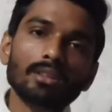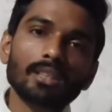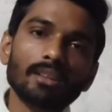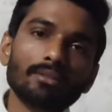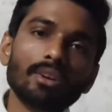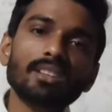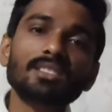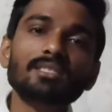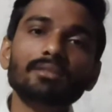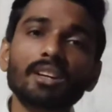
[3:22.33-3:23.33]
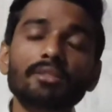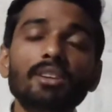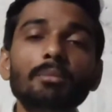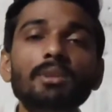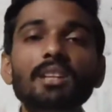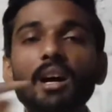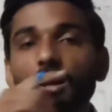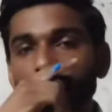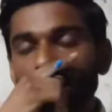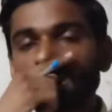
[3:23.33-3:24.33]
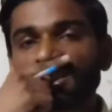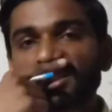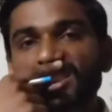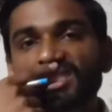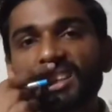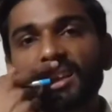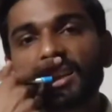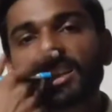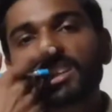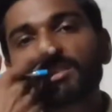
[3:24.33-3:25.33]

then what will be the chances that it